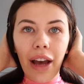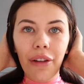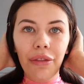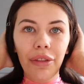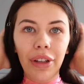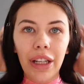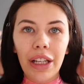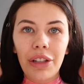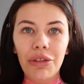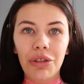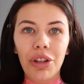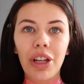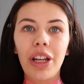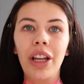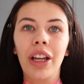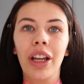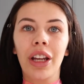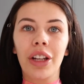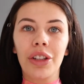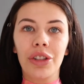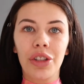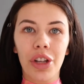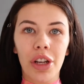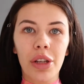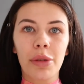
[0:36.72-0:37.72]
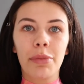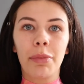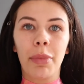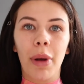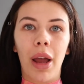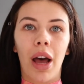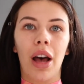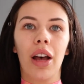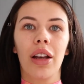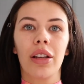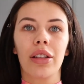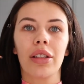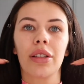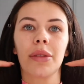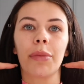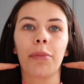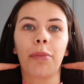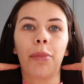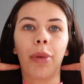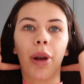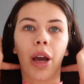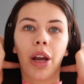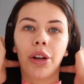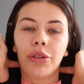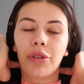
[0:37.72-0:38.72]
have literally just blow
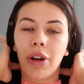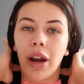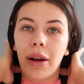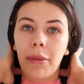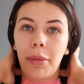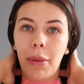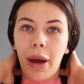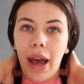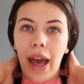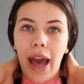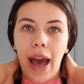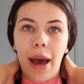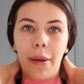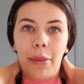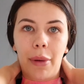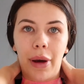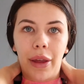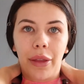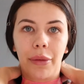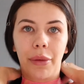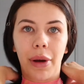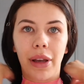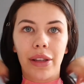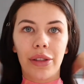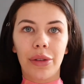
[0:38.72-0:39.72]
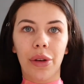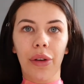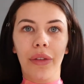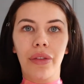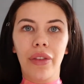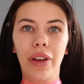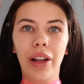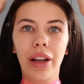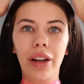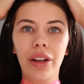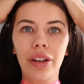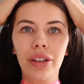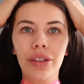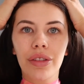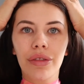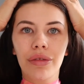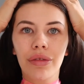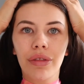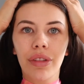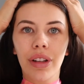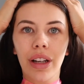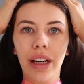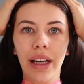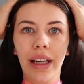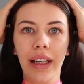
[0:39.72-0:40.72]
dried my hair, by the way, so if it looks
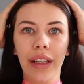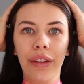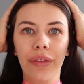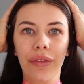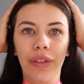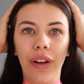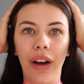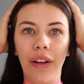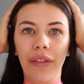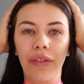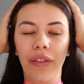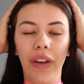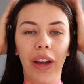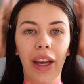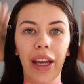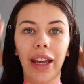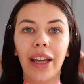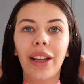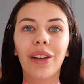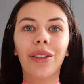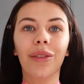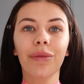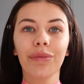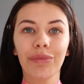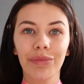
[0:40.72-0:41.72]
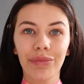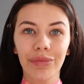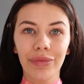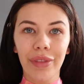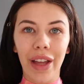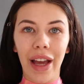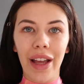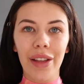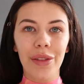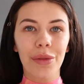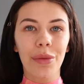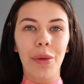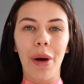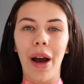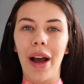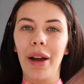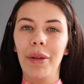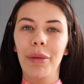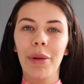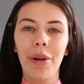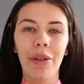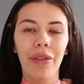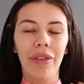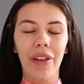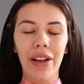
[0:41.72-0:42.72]
really fluffy, that's why.
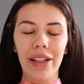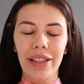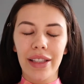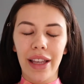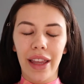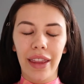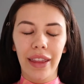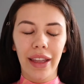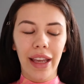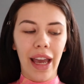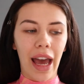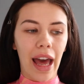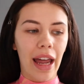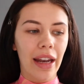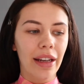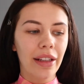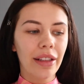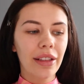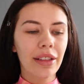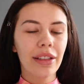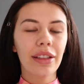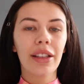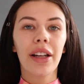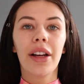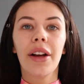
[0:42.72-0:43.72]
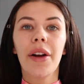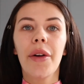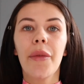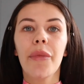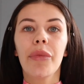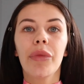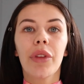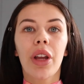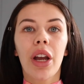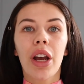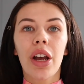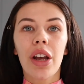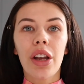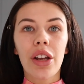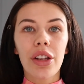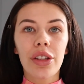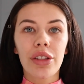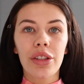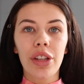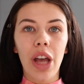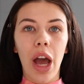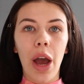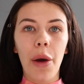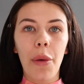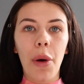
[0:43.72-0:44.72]
We'll fix it at the end.
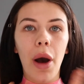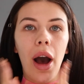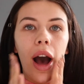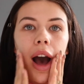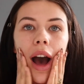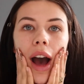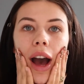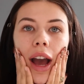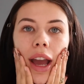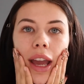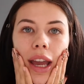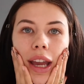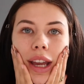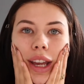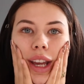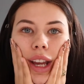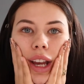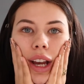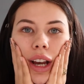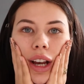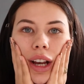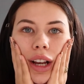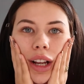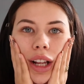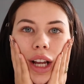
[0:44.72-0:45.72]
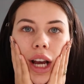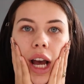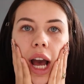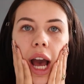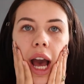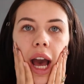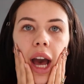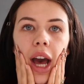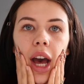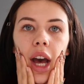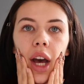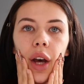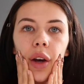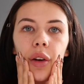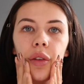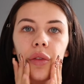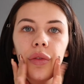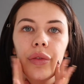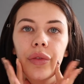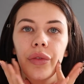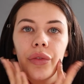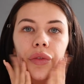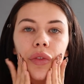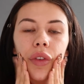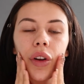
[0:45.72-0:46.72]
So I
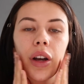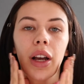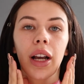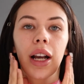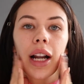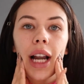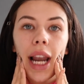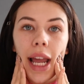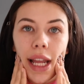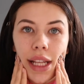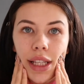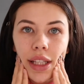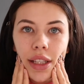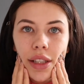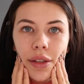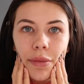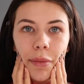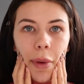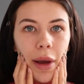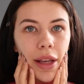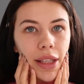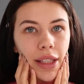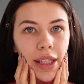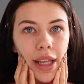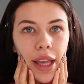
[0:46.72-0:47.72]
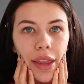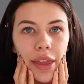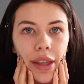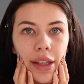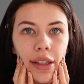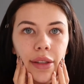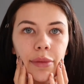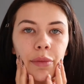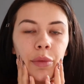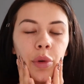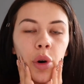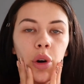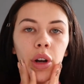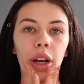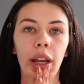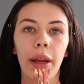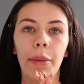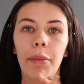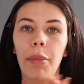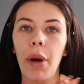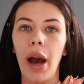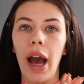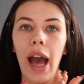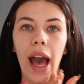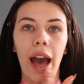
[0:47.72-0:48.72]
have cleansed my skin this morning,
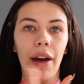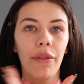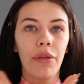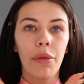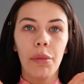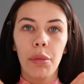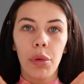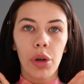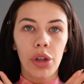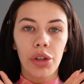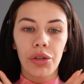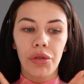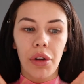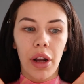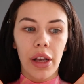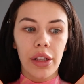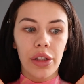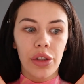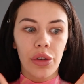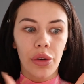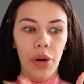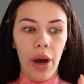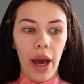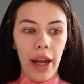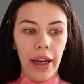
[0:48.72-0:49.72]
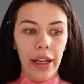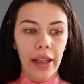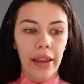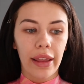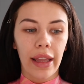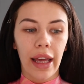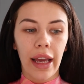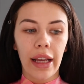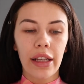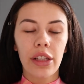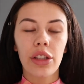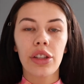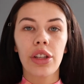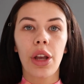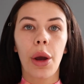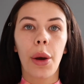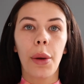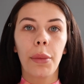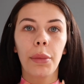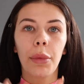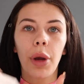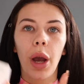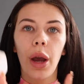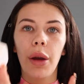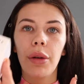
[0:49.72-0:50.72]
but I haven't moisturised or anything, so
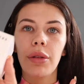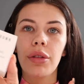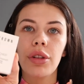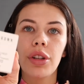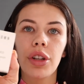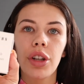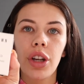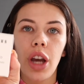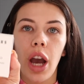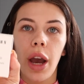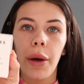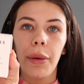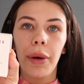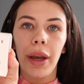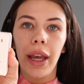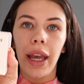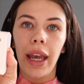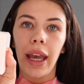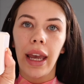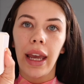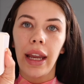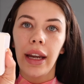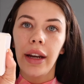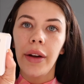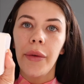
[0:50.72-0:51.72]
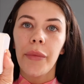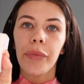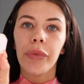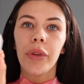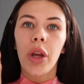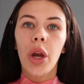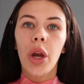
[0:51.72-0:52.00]
I'm going to go in